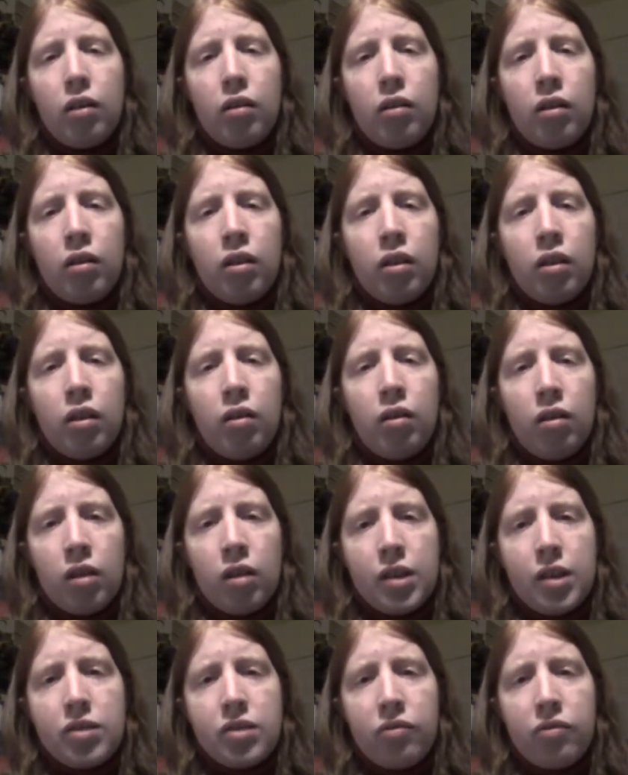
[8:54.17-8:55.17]
on
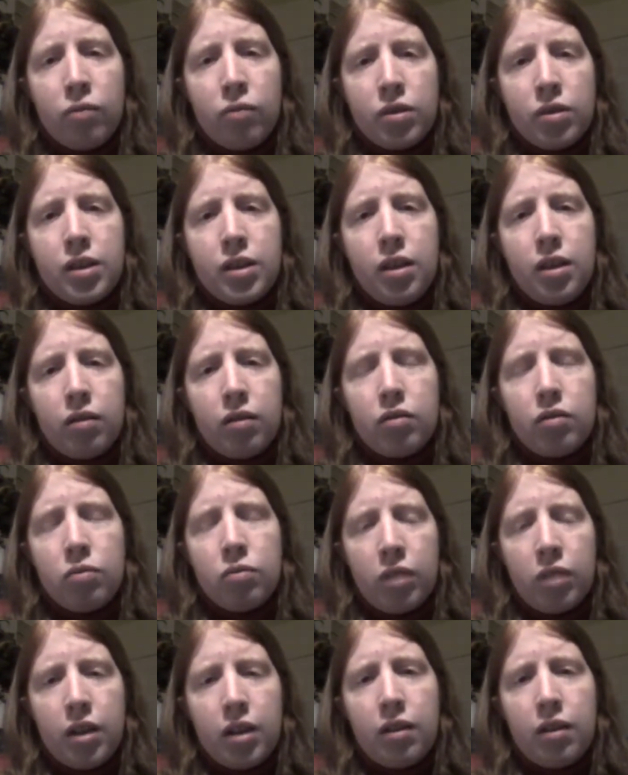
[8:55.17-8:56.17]
August 14th,
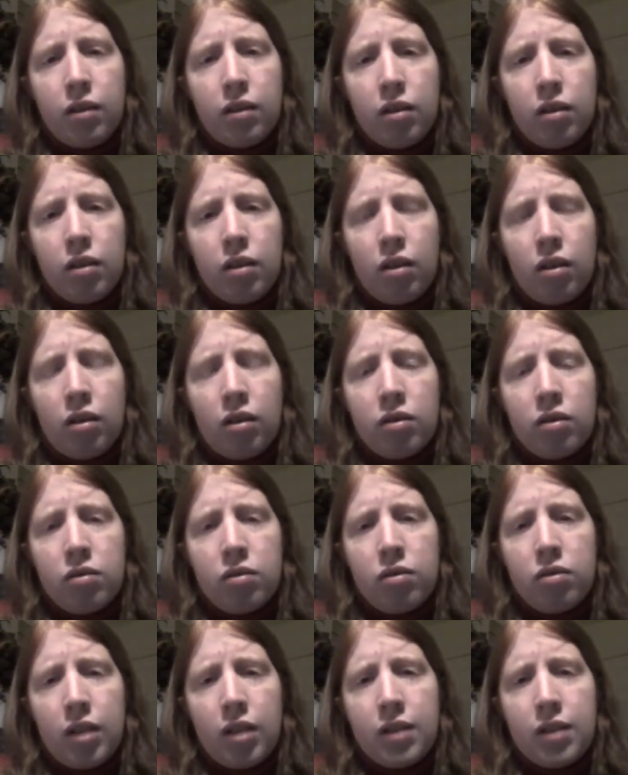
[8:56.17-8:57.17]
20 on
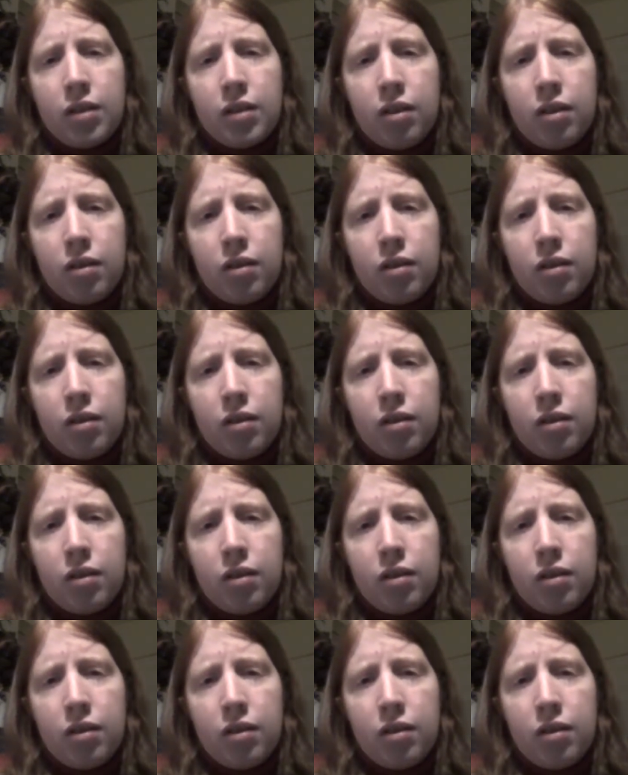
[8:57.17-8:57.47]
2000,